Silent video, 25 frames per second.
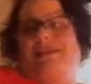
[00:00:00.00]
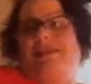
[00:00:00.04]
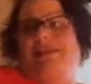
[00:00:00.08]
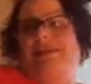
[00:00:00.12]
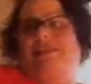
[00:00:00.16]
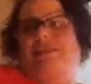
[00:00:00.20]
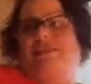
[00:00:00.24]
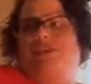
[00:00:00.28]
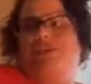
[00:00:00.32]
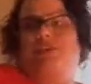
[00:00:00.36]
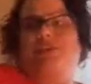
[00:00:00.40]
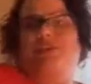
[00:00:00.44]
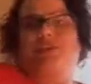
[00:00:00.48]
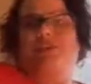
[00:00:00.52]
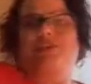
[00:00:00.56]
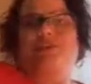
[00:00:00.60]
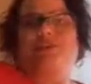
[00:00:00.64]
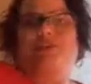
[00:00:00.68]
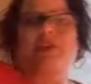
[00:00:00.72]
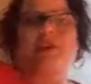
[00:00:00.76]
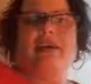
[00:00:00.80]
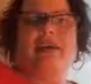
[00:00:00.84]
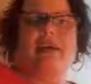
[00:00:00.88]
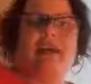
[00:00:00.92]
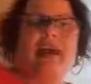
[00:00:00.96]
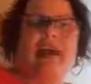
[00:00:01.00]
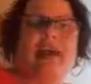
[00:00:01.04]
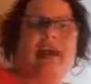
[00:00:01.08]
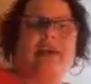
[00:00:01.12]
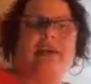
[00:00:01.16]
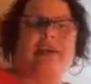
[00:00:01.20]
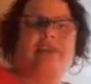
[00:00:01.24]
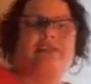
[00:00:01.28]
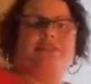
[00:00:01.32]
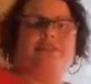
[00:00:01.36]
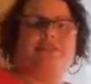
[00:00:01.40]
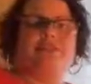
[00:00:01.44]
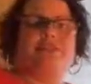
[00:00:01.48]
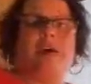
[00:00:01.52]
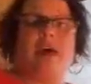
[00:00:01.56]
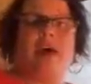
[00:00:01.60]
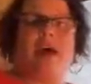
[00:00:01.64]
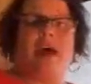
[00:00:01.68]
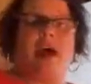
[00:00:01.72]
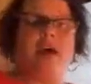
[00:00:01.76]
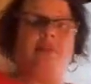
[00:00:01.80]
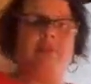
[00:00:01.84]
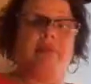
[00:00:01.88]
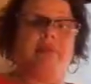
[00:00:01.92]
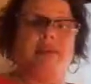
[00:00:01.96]
if you could do it, I can do it.
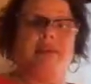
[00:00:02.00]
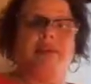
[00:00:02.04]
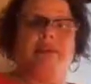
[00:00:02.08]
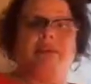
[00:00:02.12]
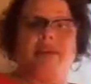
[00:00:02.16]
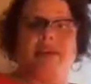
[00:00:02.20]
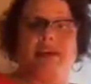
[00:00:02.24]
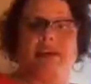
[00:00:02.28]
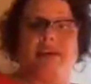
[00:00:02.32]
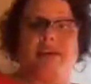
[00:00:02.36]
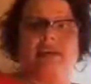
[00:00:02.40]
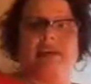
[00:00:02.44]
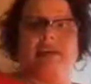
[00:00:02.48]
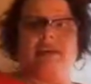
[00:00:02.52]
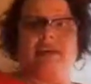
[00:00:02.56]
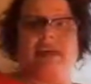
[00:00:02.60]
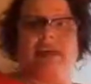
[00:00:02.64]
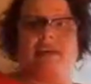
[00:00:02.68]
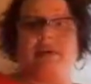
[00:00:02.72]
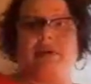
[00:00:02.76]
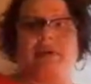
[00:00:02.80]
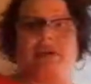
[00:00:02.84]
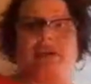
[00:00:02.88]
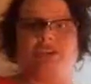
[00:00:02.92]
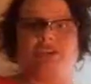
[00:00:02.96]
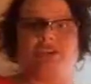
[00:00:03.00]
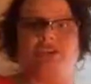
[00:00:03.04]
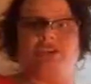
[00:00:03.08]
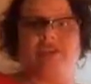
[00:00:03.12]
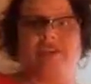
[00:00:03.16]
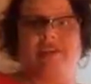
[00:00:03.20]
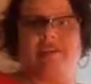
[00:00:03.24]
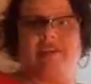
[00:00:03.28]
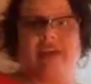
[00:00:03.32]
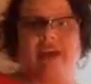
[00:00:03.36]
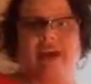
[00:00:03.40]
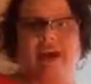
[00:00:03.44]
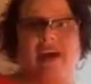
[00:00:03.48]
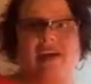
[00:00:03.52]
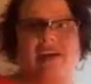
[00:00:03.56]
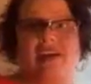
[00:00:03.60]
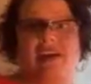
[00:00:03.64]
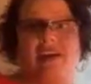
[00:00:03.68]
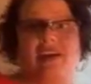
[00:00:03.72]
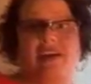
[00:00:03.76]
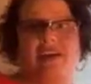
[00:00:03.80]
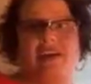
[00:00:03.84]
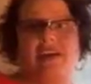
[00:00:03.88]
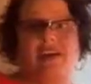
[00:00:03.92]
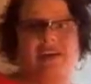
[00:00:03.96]
I'm going to take a picture of that
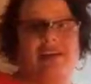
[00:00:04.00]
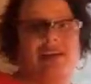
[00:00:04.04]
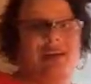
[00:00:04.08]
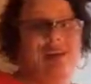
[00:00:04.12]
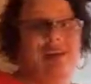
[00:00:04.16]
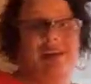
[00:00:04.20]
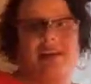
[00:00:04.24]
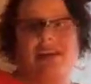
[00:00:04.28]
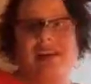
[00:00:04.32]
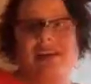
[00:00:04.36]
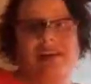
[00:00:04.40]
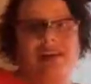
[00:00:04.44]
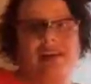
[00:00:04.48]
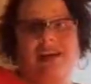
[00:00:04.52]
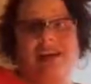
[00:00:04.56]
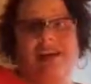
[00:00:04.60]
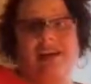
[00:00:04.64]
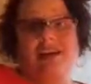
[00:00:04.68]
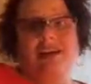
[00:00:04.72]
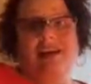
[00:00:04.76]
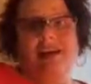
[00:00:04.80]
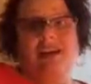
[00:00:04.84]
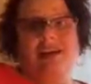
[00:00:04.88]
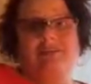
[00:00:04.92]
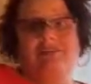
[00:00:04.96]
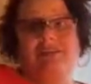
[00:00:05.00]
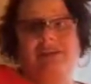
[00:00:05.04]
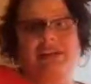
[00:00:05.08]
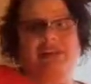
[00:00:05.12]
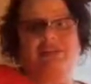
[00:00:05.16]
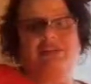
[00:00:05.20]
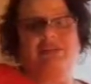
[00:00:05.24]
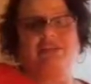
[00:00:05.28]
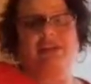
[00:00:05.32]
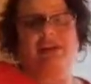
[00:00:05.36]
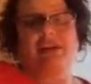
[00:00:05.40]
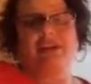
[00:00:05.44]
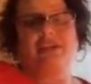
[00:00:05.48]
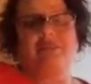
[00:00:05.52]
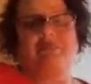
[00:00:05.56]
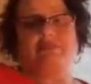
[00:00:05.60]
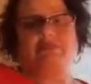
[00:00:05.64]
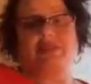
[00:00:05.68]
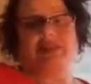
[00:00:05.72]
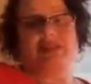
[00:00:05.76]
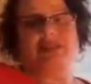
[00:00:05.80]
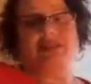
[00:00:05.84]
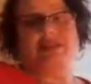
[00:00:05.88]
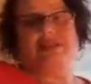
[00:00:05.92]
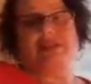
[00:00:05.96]
and I'm going to cheat
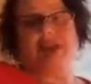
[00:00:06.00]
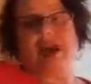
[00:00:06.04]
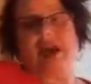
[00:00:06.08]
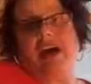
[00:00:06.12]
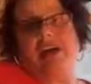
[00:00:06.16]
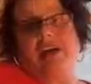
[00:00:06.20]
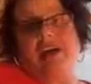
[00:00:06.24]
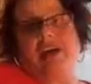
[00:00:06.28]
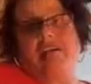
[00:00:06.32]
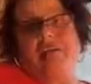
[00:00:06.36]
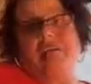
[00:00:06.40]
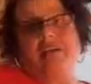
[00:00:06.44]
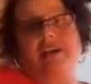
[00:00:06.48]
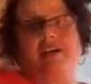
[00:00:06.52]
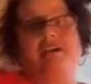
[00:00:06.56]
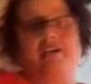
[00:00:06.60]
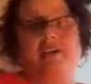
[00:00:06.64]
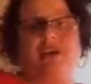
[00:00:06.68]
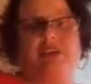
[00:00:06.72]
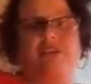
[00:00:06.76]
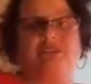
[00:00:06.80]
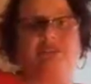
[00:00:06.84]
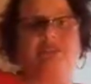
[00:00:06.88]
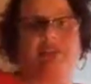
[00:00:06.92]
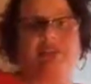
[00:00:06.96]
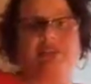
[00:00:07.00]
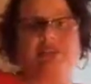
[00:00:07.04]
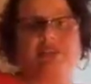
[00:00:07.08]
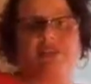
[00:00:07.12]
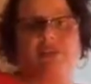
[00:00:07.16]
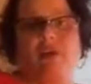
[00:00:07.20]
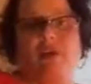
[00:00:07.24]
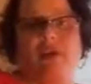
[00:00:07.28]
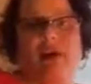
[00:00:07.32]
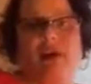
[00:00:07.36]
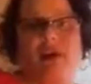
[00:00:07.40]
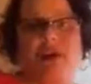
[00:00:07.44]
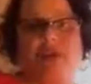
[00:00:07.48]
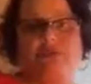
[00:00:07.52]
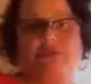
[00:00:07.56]
because I have my phone. So all I got to